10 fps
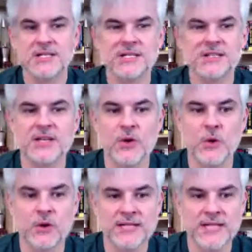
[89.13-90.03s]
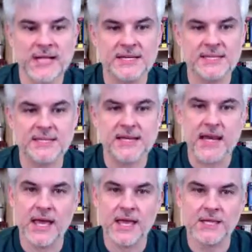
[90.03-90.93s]
the order date
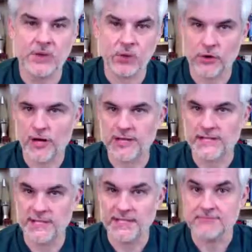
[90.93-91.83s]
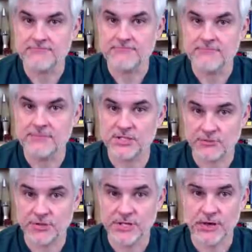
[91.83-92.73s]
and the order ID to
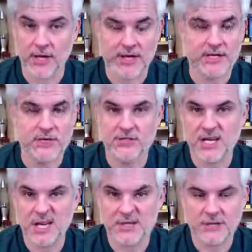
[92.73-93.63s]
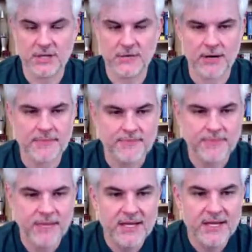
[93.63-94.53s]
screen. Okay, using console.write.
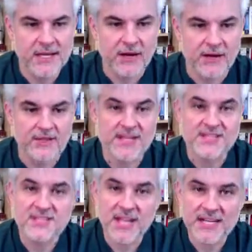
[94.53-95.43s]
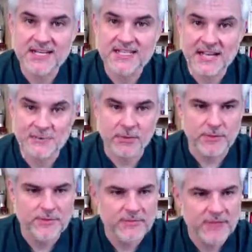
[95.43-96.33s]
All right, then a second example.
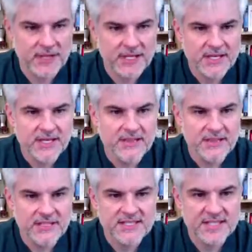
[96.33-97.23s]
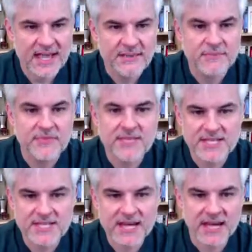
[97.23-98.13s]
Same,
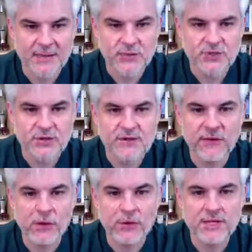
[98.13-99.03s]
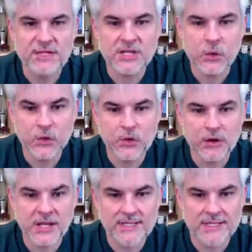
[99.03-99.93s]
this time retrieve only the
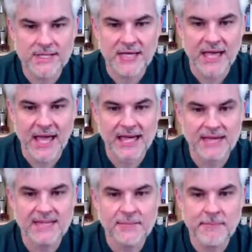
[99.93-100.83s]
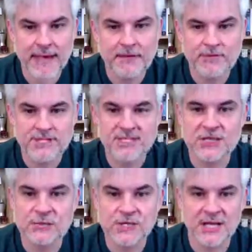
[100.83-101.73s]
order ID and the amount
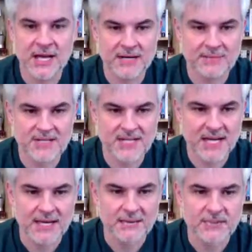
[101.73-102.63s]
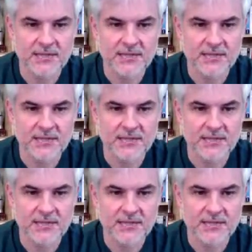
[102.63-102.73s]
into an anonymous type.